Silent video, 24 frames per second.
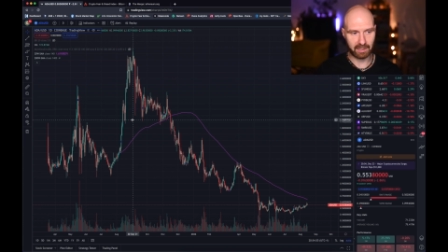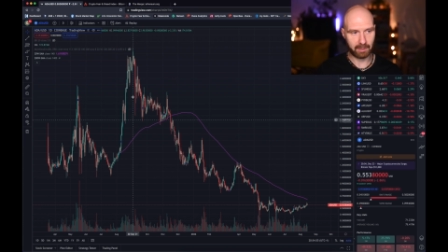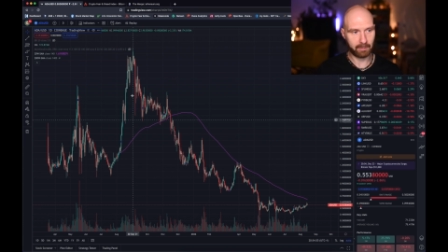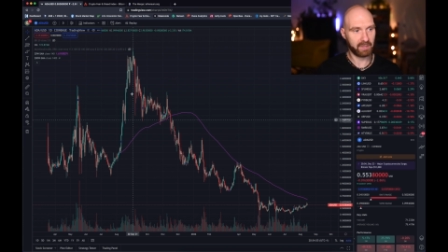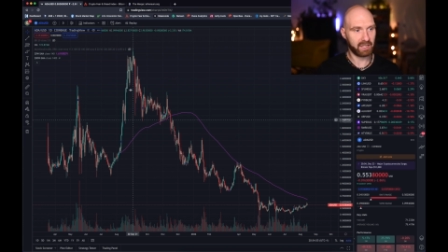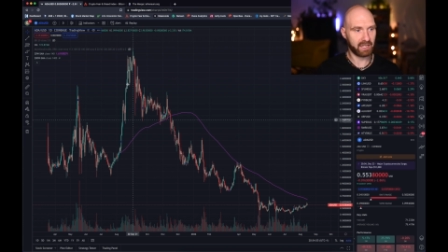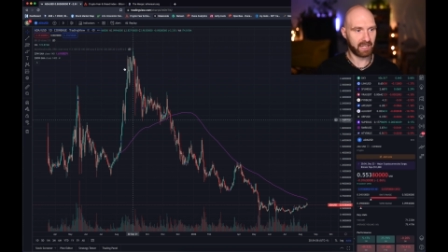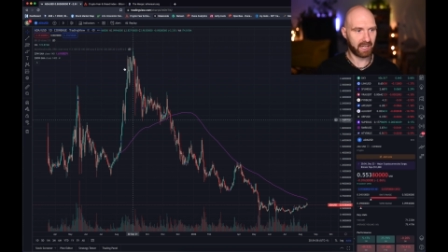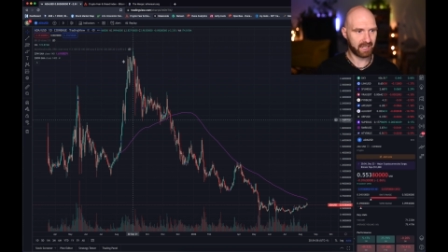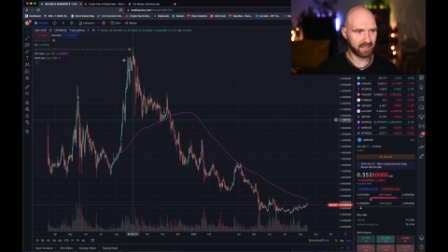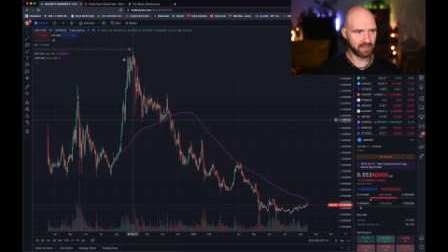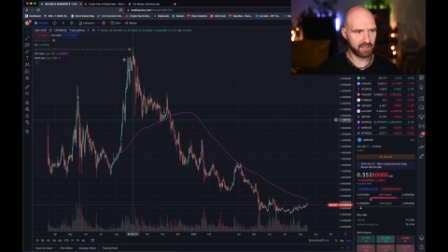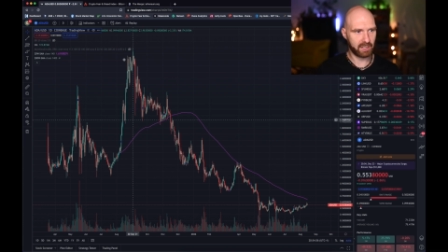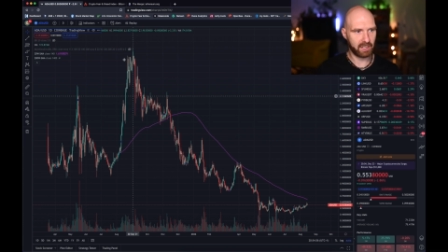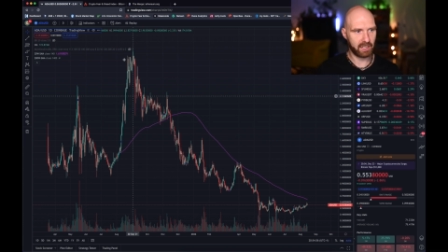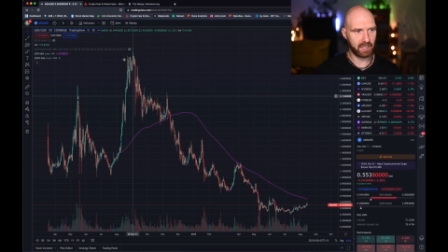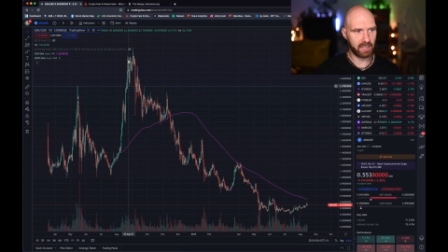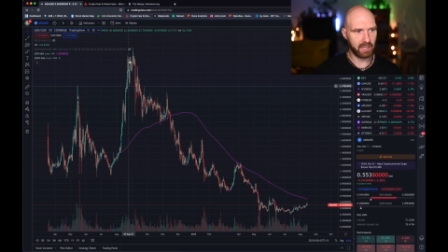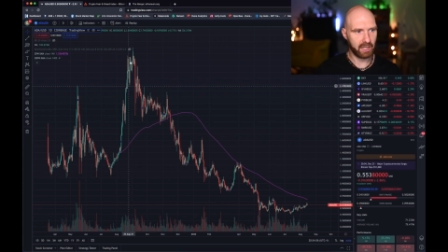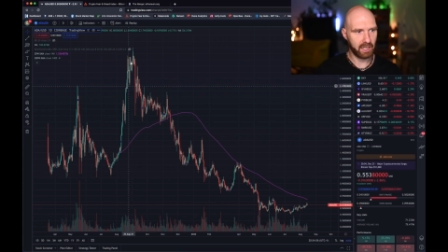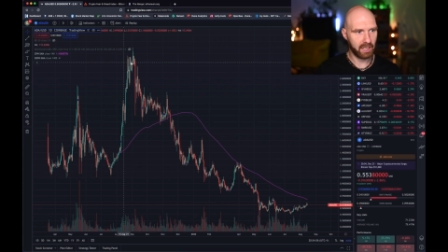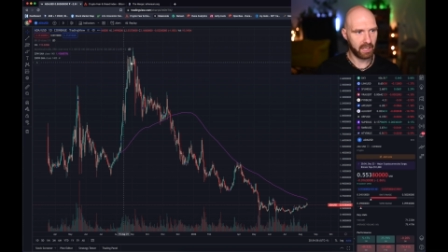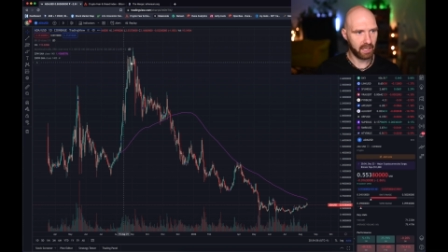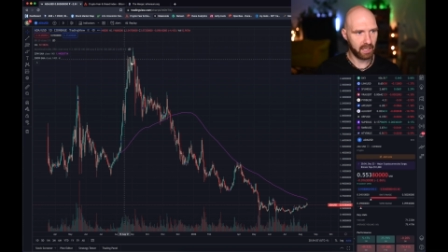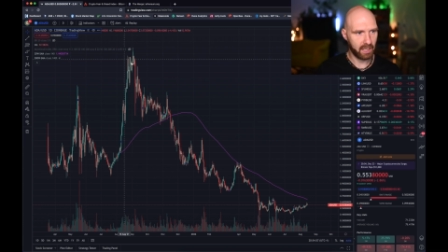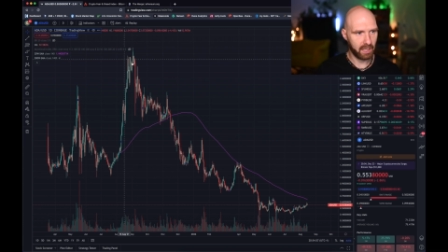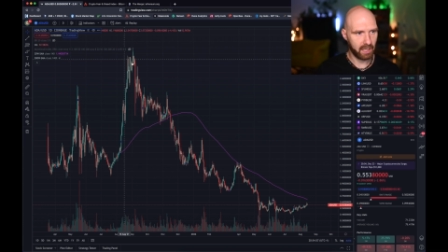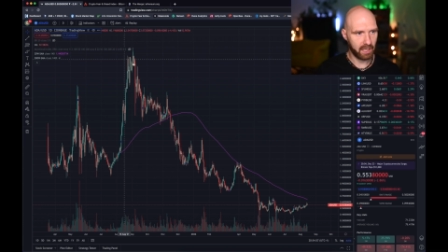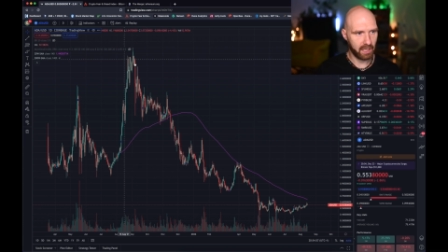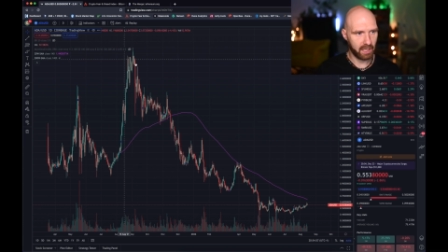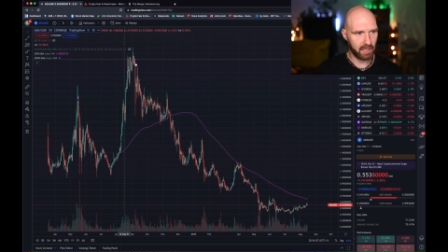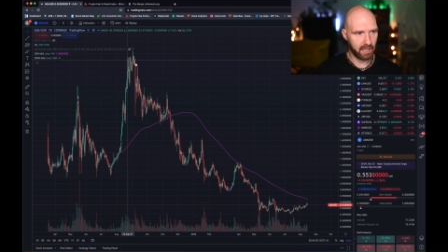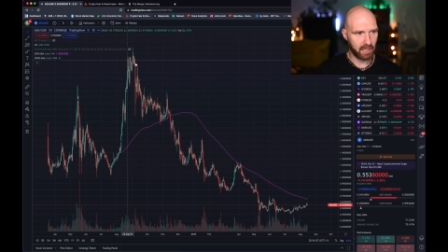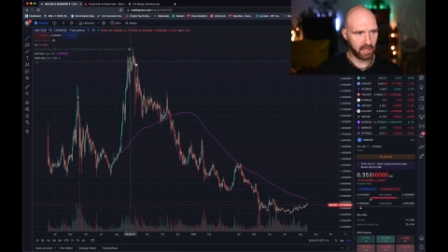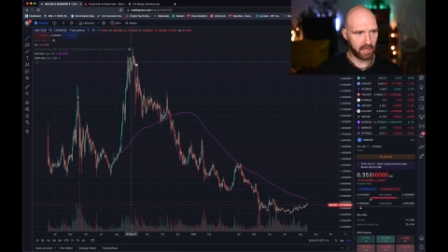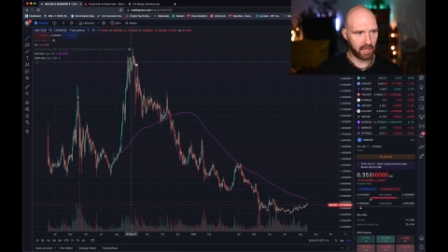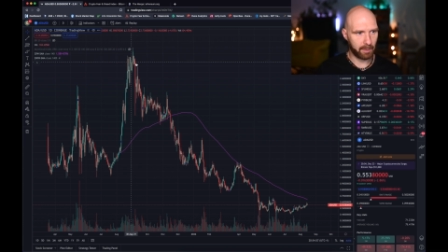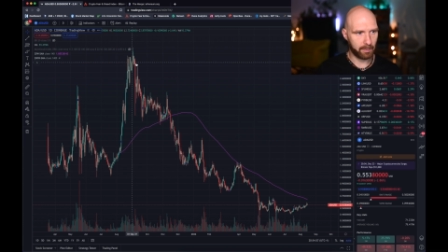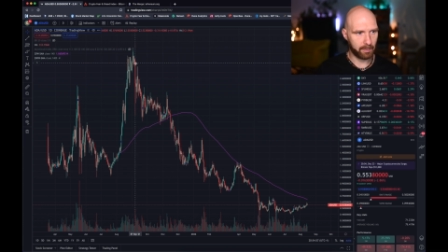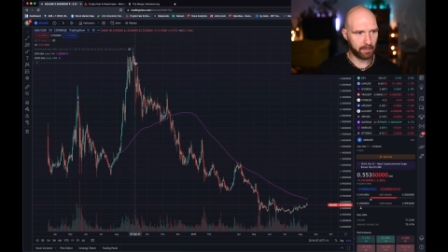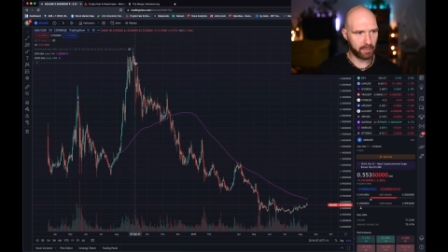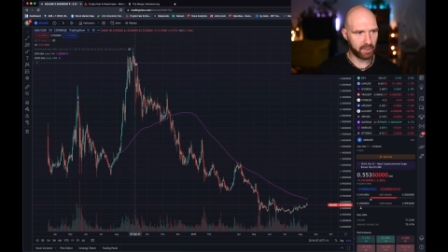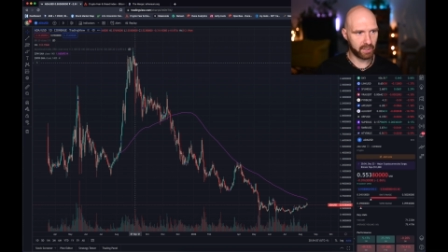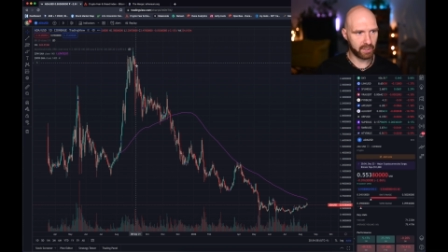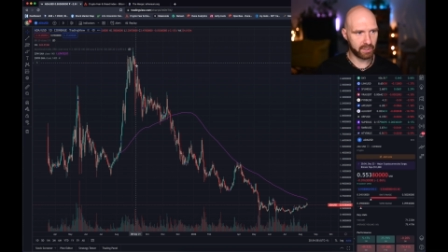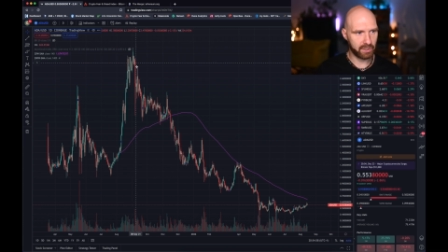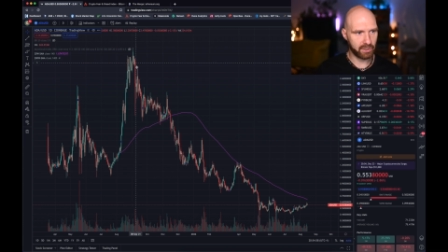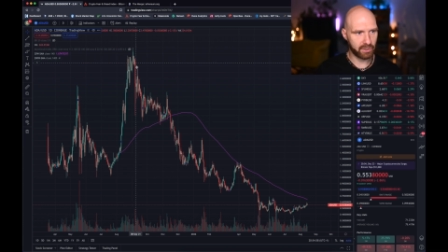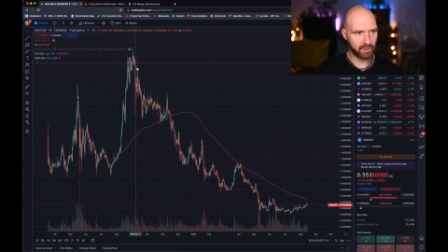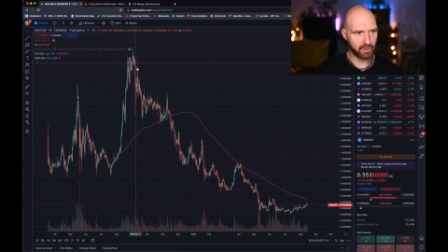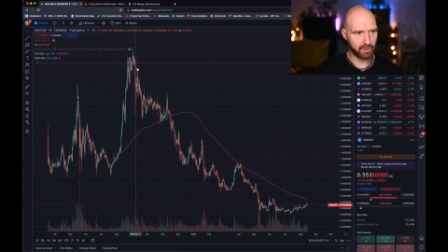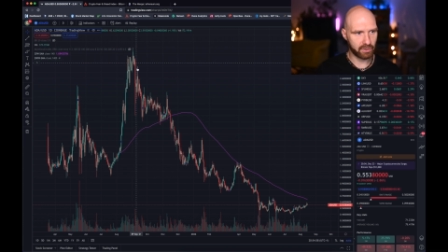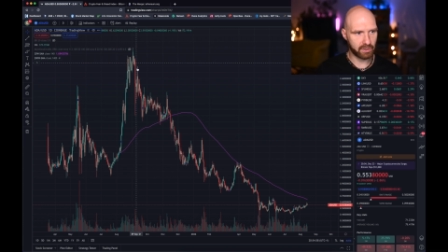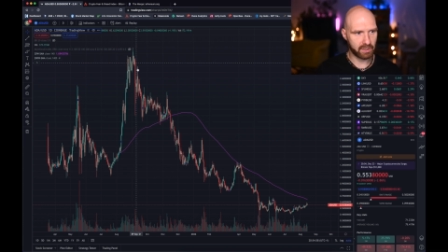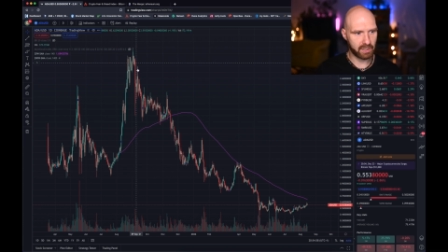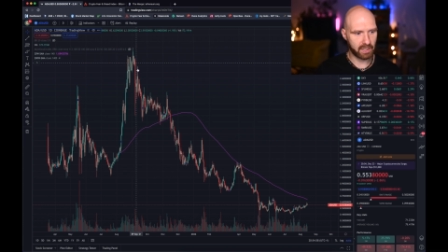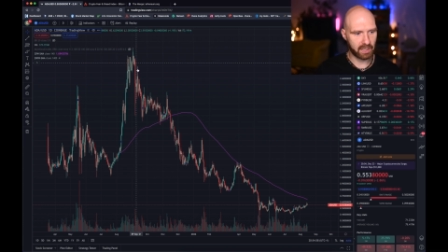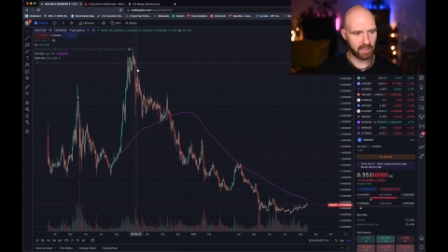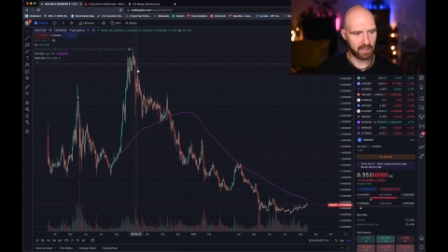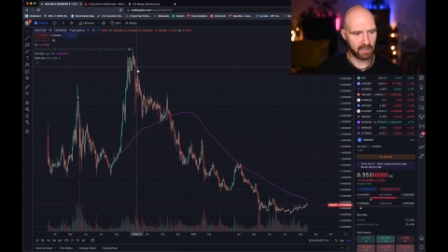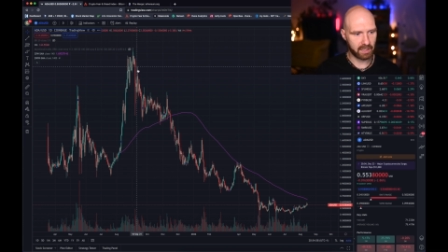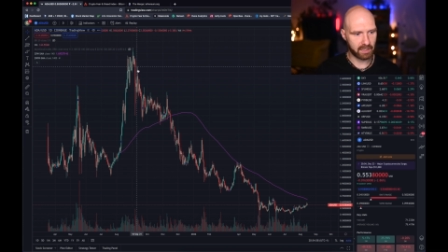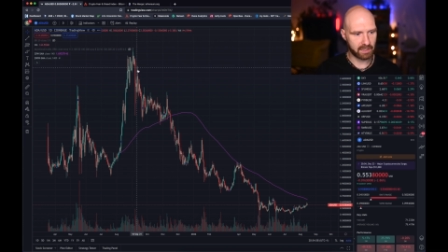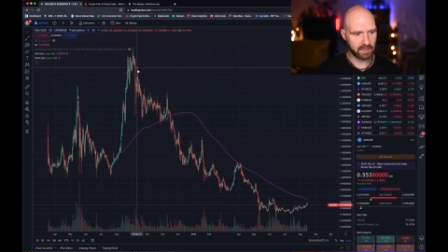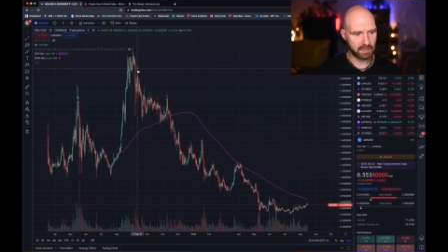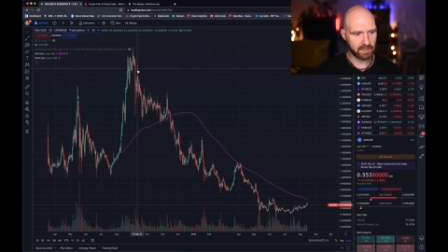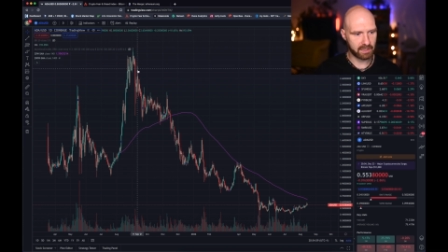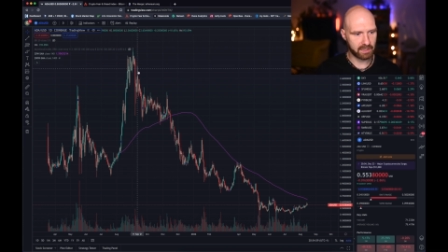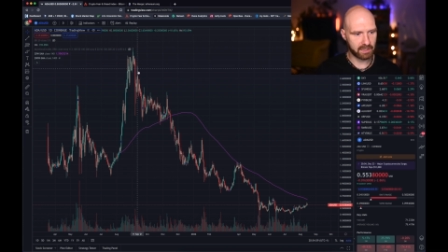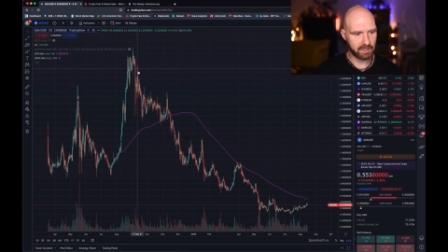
I mean, actually, I'm pretty sure that